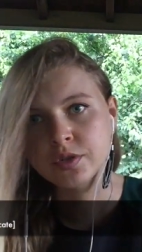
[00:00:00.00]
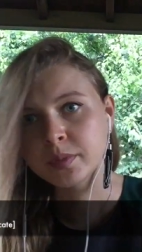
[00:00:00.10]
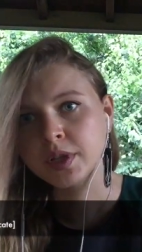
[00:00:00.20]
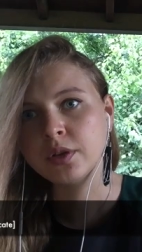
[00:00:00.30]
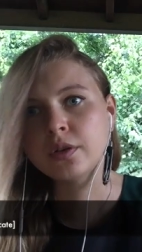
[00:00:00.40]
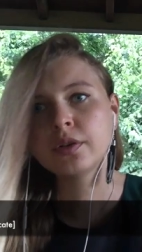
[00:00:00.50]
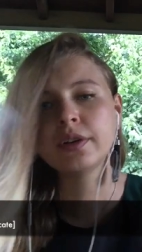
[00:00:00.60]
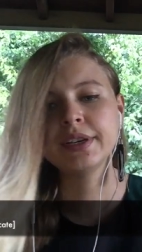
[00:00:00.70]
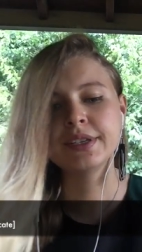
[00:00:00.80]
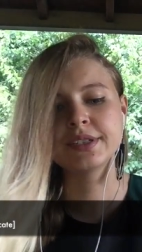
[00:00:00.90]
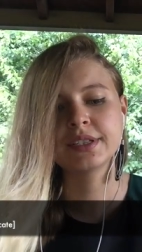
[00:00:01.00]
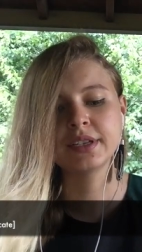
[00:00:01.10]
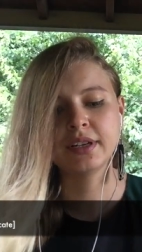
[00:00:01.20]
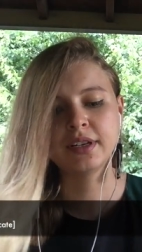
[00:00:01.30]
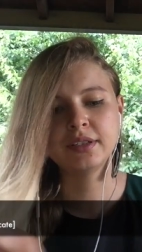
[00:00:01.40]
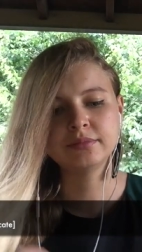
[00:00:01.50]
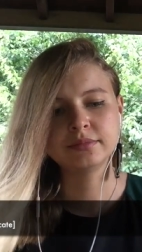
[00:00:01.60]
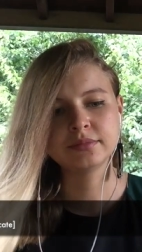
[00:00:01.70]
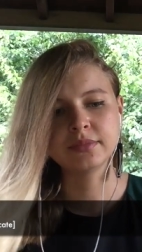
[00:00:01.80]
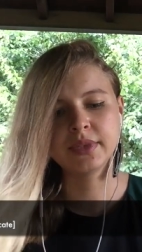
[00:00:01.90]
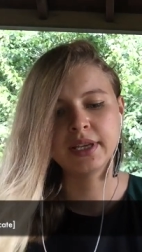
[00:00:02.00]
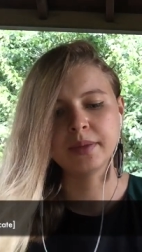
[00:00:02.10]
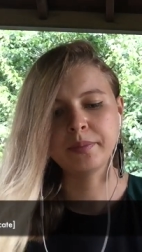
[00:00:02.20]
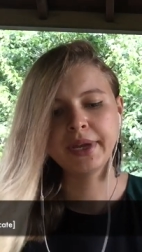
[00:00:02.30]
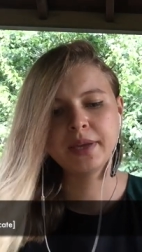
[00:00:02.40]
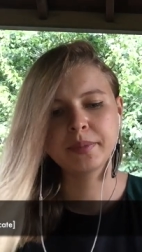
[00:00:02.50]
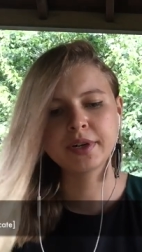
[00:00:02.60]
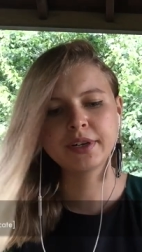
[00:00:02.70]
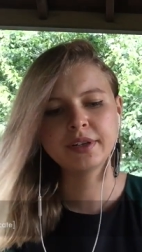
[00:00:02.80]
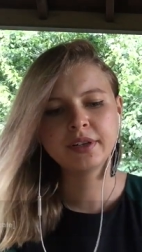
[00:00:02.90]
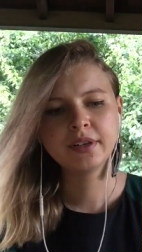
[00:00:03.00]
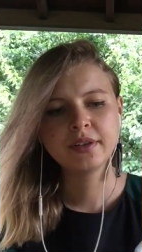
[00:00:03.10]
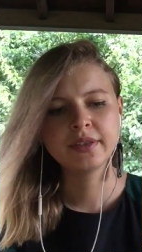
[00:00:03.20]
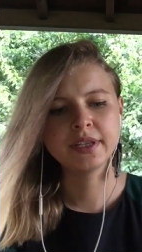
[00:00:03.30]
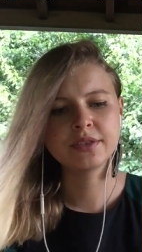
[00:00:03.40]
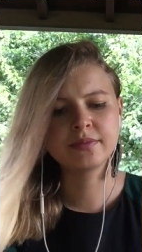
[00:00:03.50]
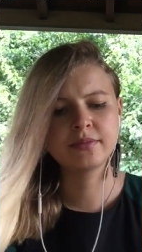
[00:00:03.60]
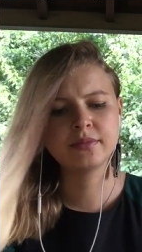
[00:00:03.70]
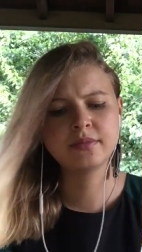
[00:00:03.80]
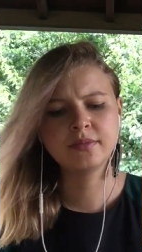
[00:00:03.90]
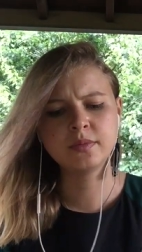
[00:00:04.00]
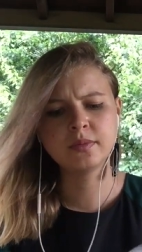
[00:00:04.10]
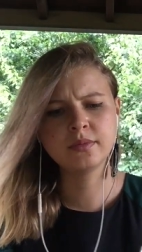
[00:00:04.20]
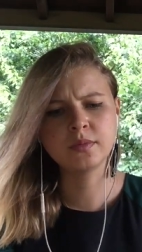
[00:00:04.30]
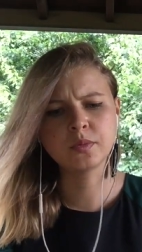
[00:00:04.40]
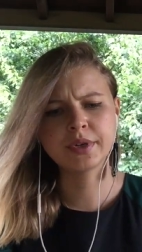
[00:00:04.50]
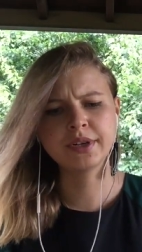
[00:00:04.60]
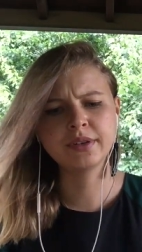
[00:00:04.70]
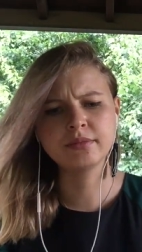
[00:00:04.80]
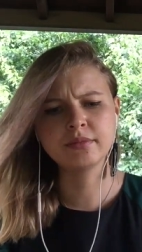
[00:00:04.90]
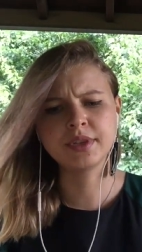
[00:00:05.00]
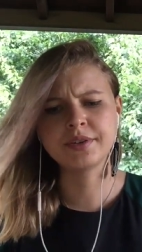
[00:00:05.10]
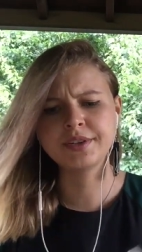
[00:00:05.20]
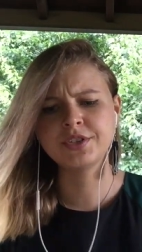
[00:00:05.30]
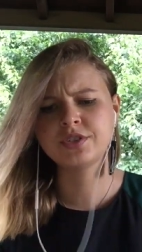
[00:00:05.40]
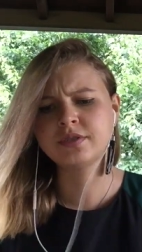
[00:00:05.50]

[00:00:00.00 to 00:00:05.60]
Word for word: Juminhyo is a paper that where there is